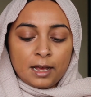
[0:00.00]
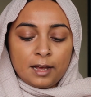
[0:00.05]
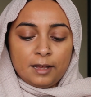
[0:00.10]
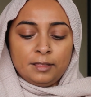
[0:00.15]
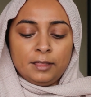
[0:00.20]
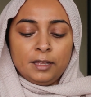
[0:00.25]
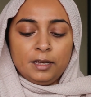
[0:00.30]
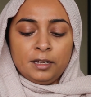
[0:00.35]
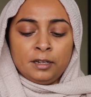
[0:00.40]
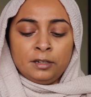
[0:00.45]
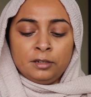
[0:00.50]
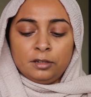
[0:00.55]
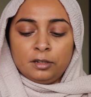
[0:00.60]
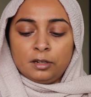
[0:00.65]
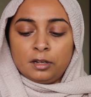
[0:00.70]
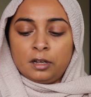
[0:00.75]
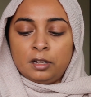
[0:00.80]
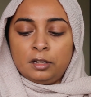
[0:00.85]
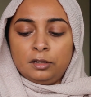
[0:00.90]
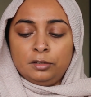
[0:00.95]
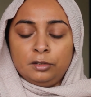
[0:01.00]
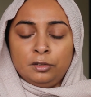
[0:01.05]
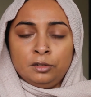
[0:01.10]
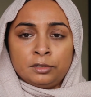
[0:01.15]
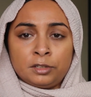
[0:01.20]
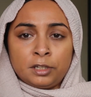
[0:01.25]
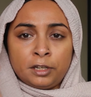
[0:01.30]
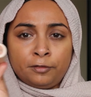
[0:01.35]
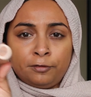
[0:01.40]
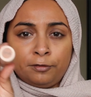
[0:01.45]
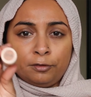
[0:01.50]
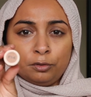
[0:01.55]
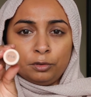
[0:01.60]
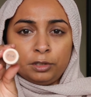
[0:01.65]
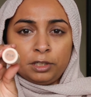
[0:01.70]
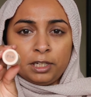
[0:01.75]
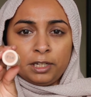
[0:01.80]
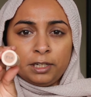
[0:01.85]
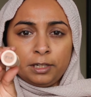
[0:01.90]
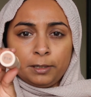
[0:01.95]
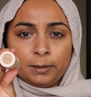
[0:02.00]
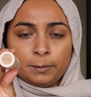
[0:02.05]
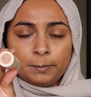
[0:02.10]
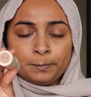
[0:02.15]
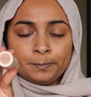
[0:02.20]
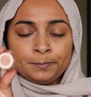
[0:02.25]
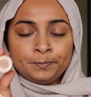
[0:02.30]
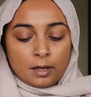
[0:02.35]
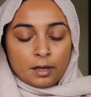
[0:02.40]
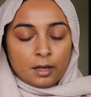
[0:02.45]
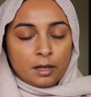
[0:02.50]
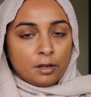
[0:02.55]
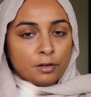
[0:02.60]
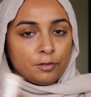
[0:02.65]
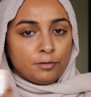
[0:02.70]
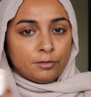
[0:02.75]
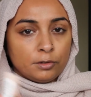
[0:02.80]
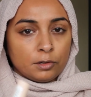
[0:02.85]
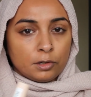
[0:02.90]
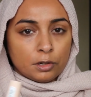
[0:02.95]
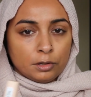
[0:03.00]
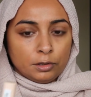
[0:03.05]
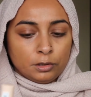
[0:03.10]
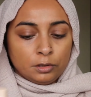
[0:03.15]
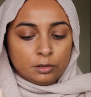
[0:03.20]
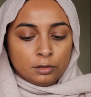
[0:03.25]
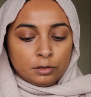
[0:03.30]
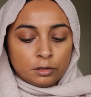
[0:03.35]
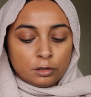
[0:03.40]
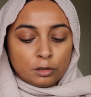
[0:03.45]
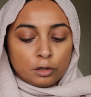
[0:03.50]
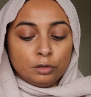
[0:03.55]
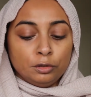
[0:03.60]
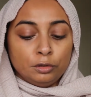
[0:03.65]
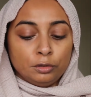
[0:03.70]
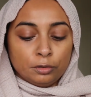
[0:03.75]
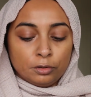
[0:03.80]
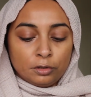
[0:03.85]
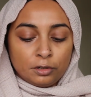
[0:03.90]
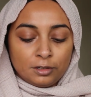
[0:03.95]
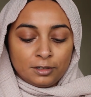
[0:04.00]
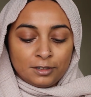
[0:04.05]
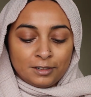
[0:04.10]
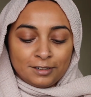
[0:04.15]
and then I'll use F14 for contour.